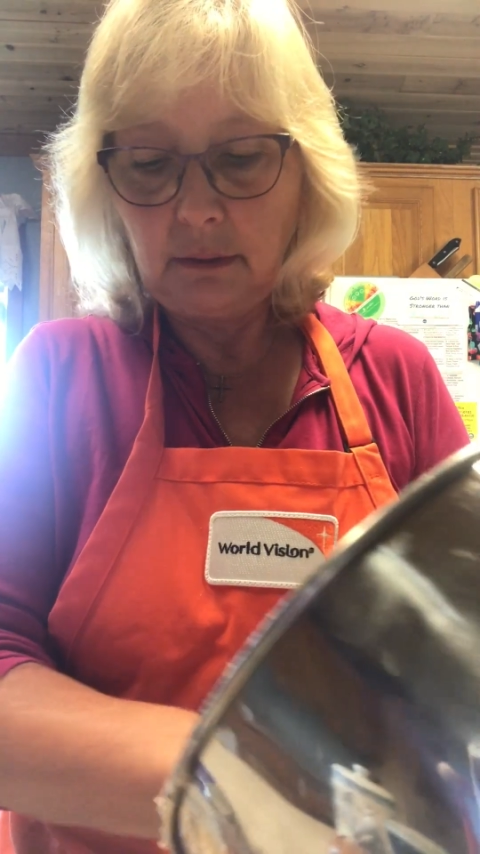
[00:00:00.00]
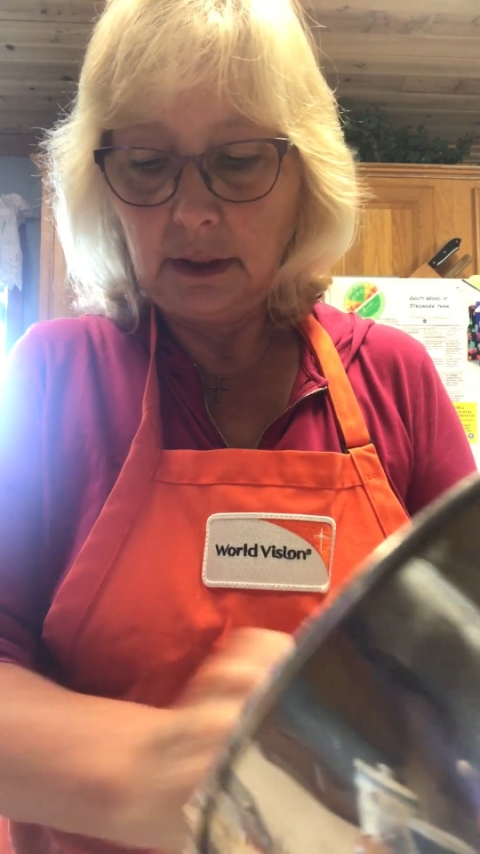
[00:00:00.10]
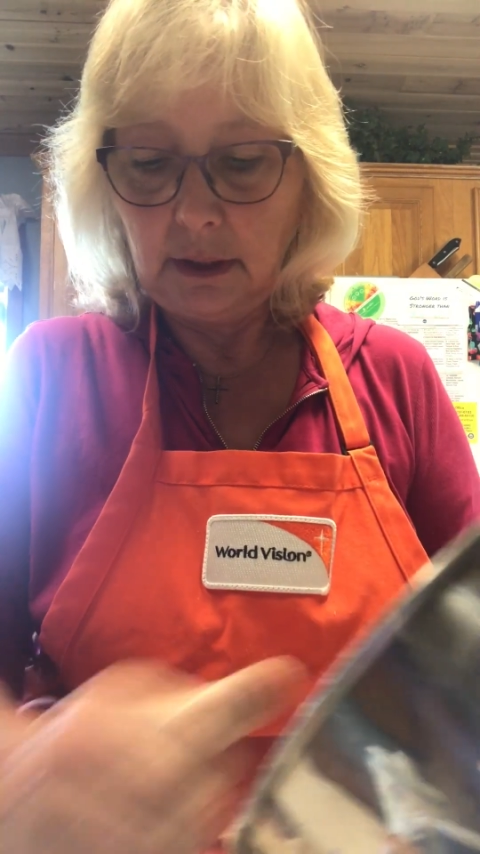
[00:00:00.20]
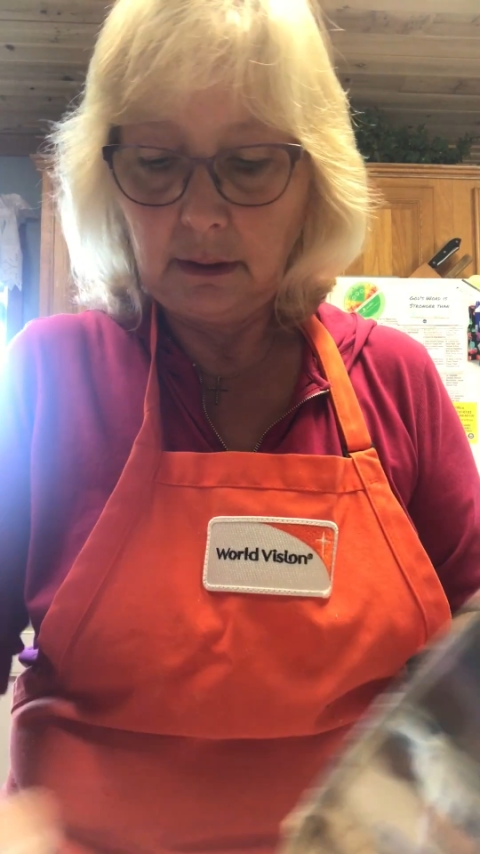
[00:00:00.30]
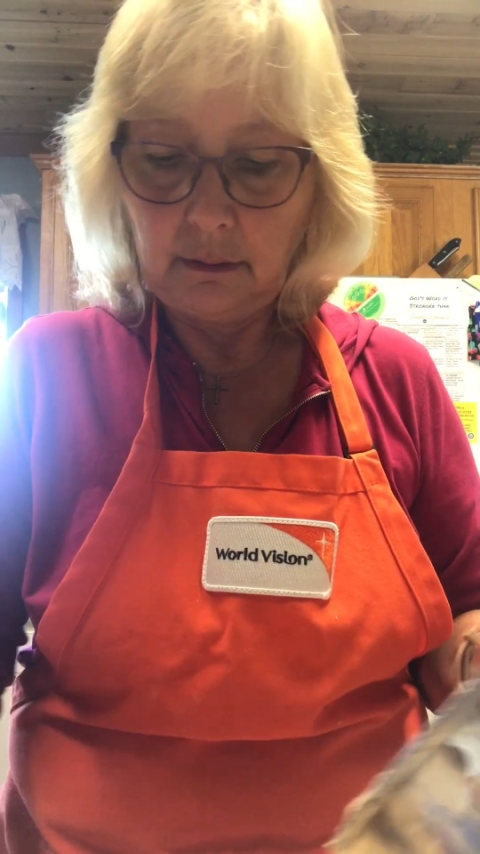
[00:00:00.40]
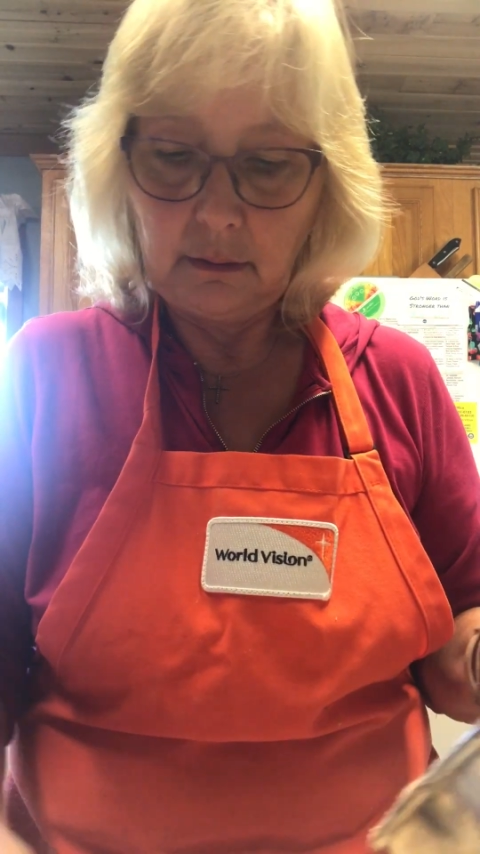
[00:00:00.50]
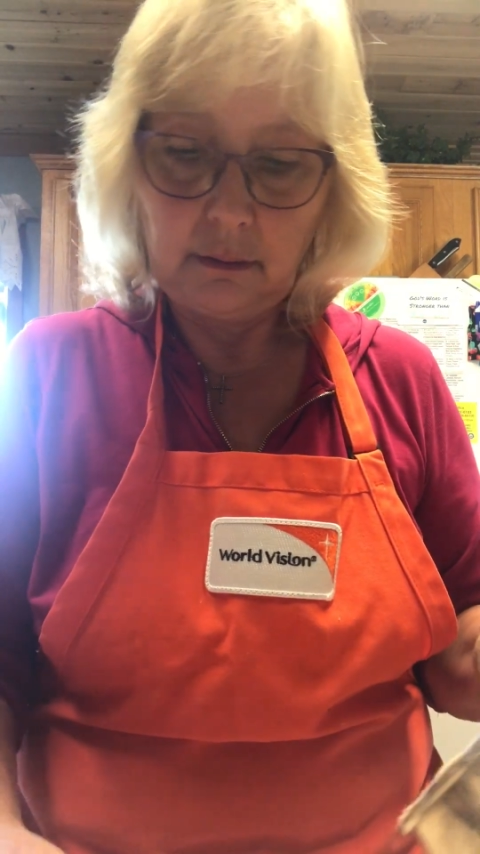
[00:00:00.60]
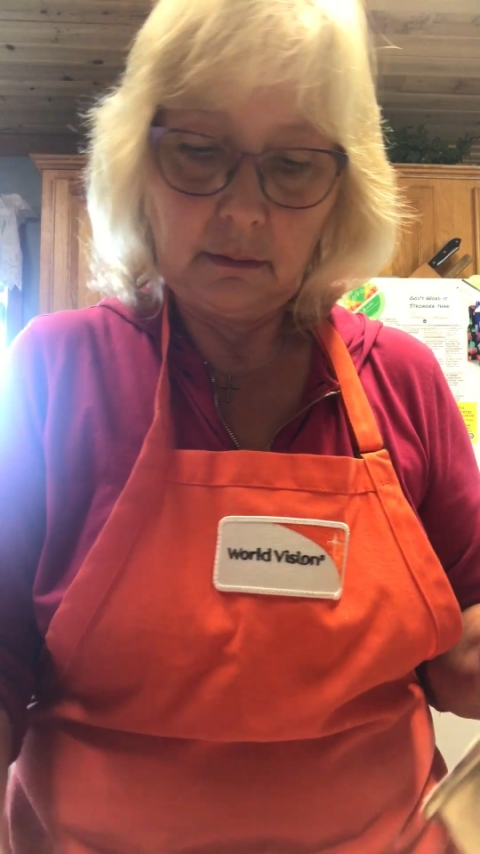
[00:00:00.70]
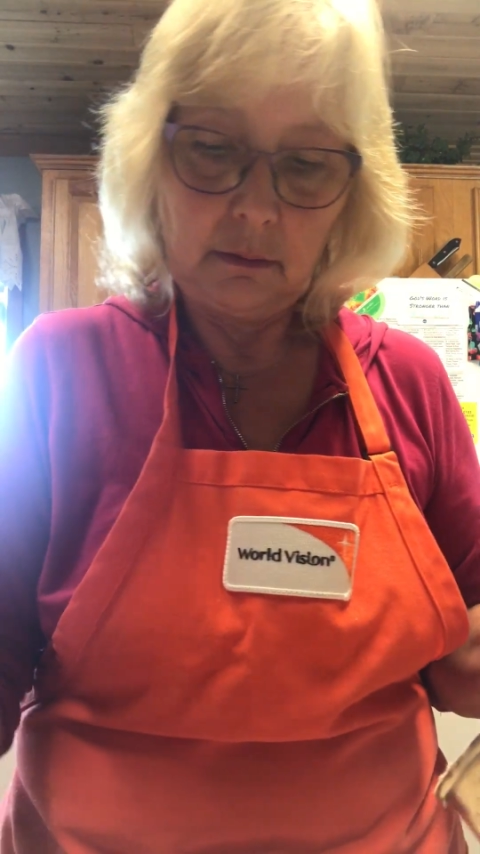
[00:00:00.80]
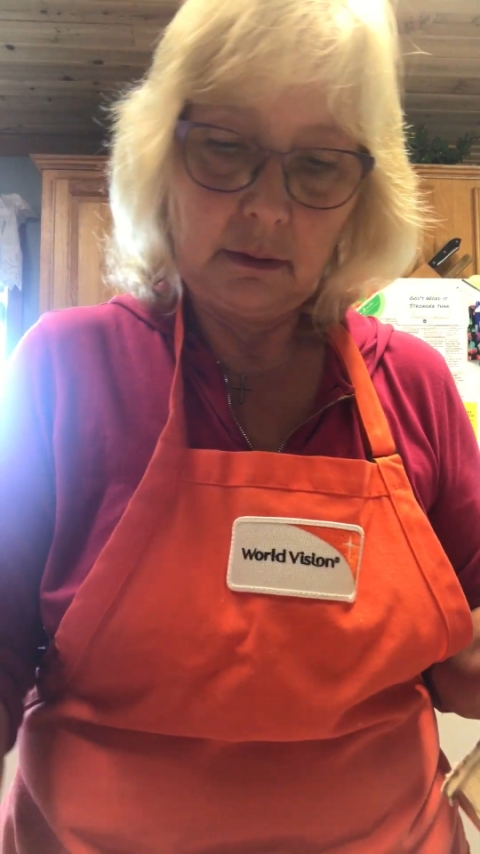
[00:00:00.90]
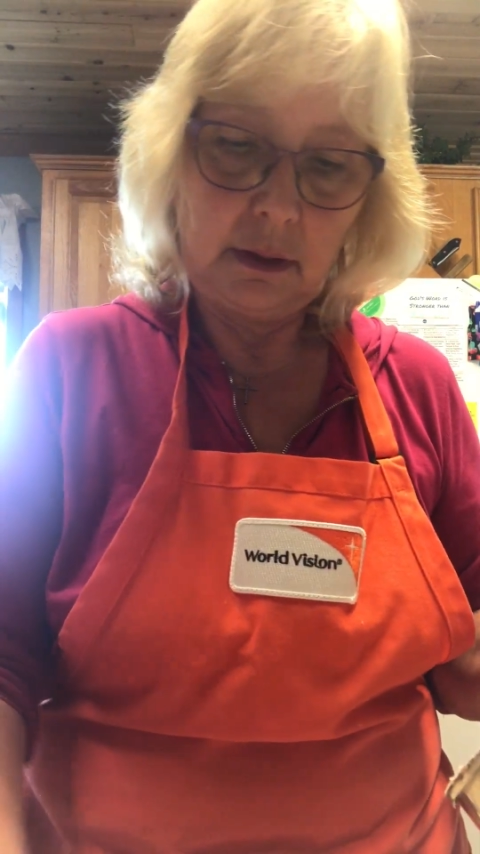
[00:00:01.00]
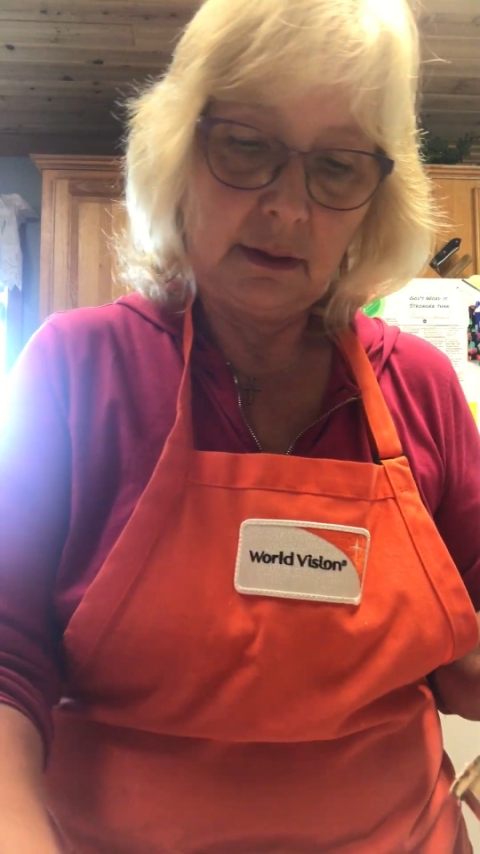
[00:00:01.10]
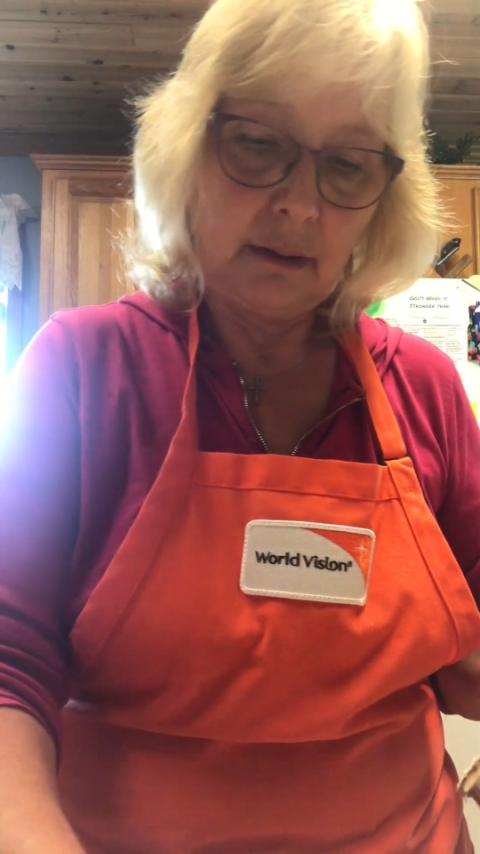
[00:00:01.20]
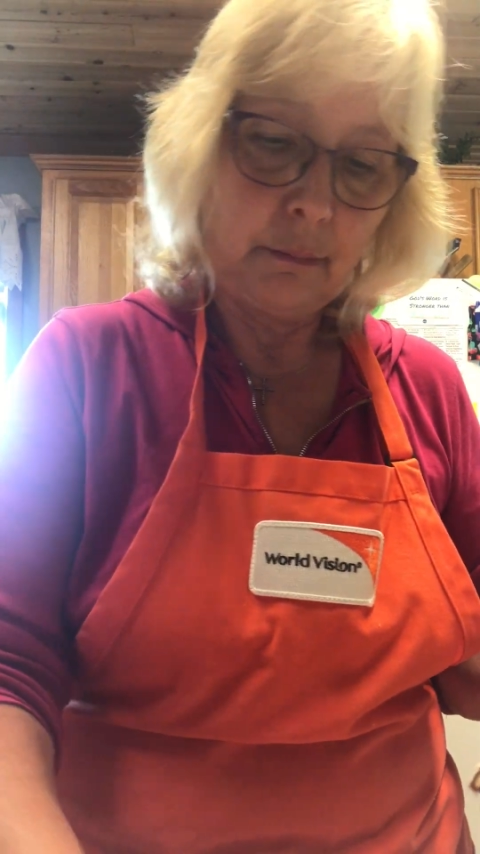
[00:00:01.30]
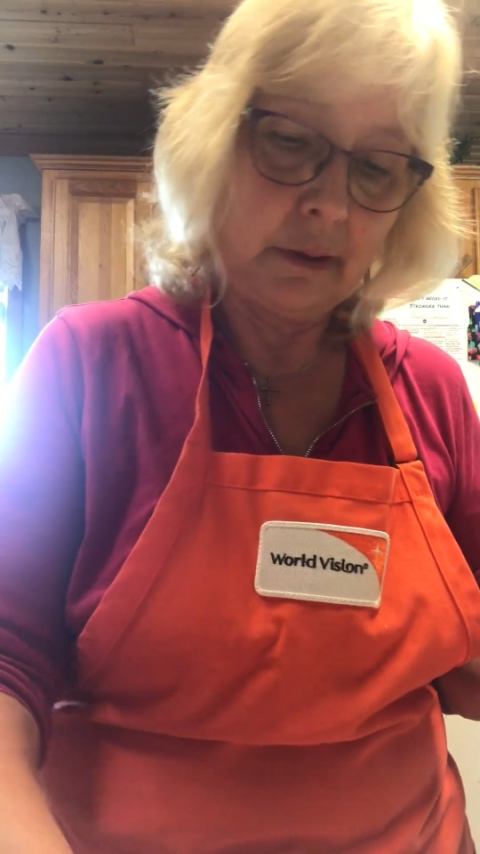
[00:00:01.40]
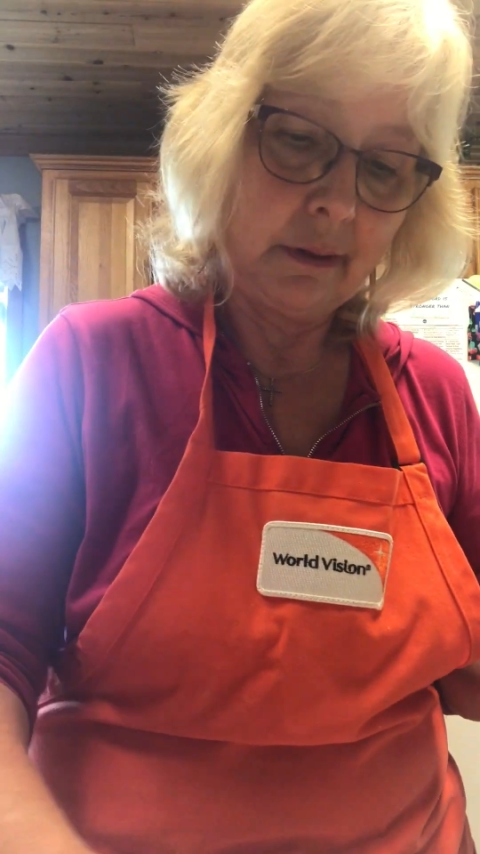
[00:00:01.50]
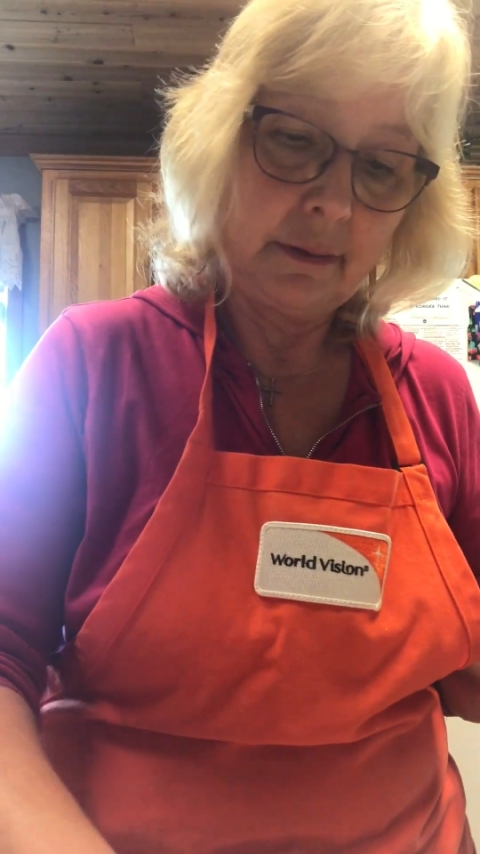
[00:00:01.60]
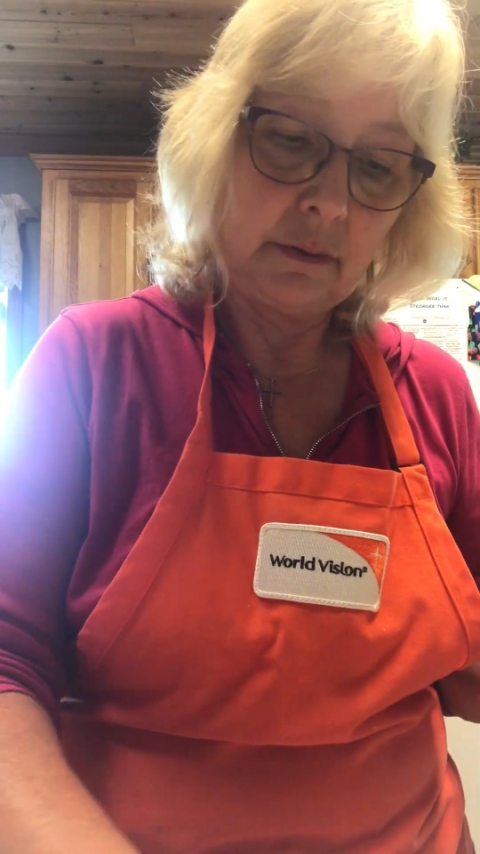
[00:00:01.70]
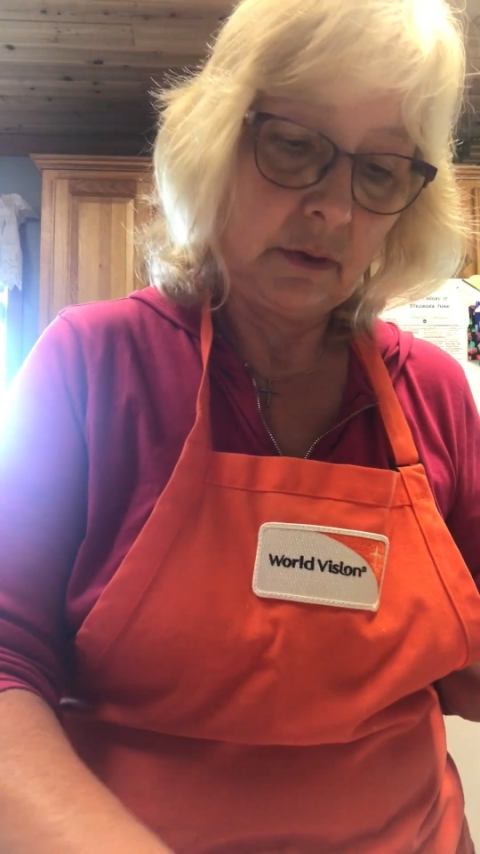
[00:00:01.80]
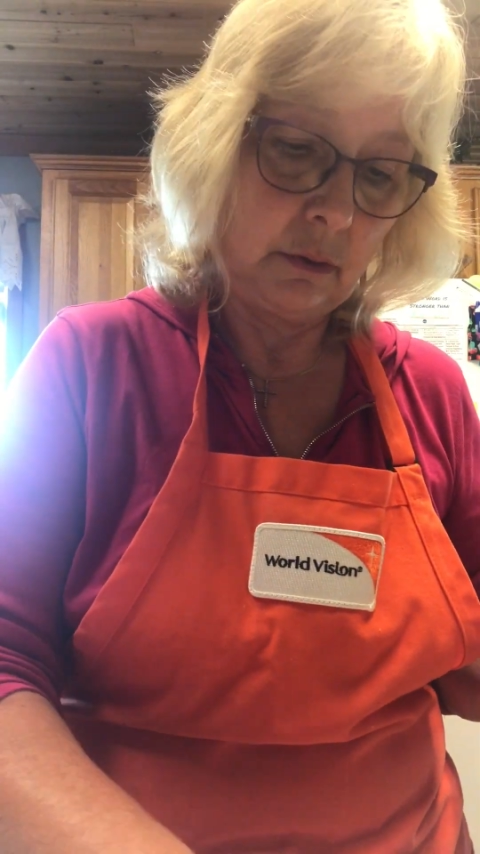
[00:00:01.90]
in December,
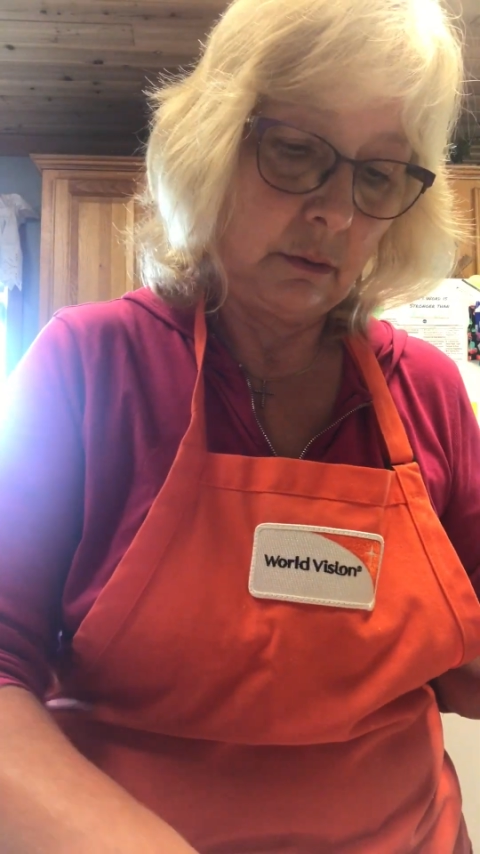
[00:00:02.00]
so.